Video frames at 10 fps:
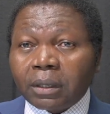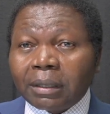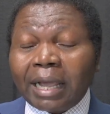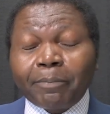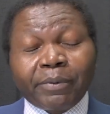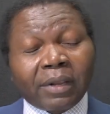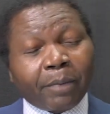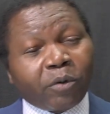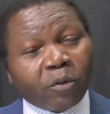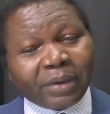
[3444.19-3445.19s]

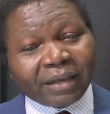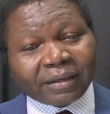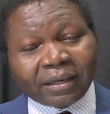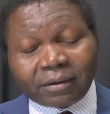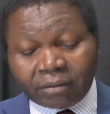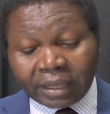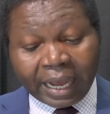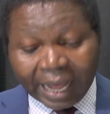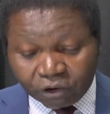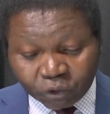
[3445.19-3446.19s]
like Paul Biya said, they
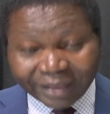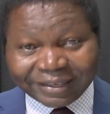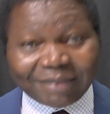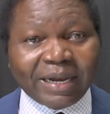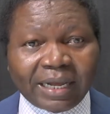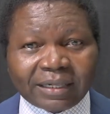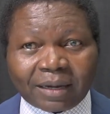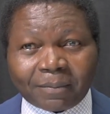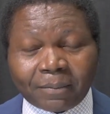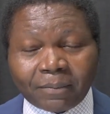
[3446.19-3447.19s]
are out to assimilate them.